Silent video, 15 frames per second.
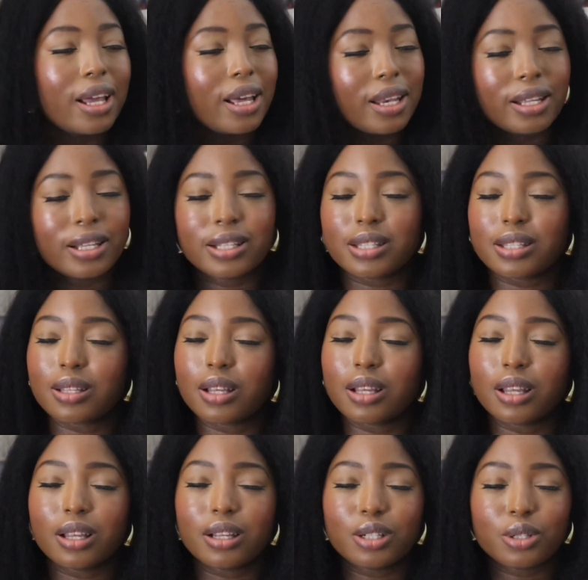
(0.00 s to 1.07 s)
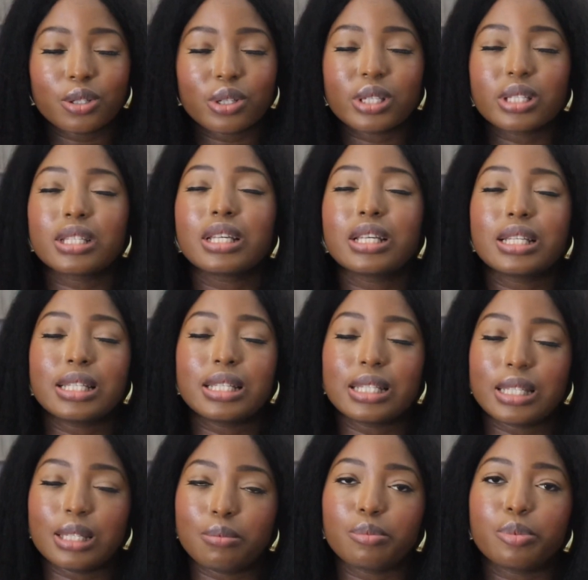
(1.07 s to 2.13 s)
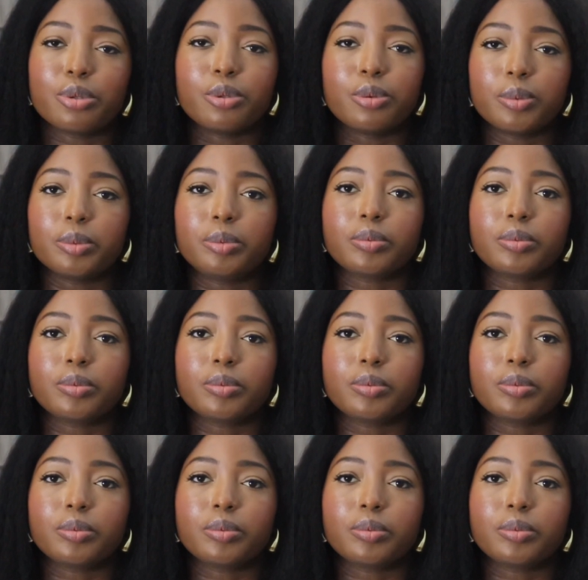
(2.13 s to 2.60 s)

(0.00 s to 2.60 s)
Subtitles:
It is just simple.